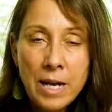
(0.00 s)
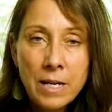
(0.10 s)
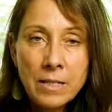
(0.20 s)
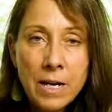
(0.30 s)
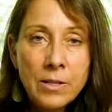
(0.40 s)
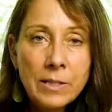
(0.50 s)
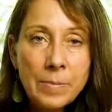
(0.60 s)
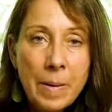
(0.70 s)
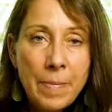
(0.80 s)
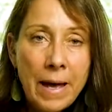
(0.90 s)
the hand towel
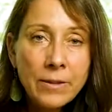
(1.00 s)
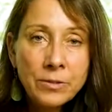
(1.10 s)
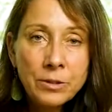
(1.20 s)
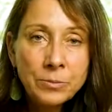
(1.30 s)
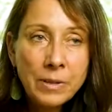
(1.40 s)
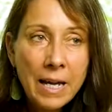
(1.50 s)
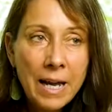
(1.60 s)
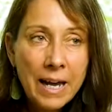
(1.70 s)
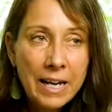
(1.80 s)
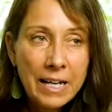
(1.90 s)
in my bathroom,
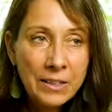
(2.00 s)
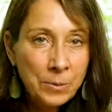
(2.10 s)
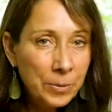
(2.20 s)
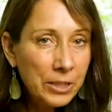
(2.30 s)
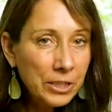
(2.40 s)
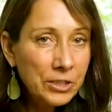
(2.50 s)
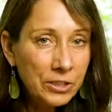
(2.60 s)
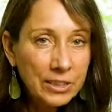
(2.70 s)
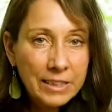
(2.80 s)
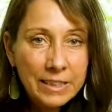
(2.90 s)
and they're pretty
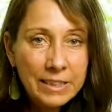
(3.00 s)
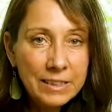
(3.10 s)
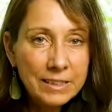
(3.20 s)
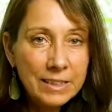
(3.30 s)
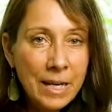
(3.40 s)
dirty.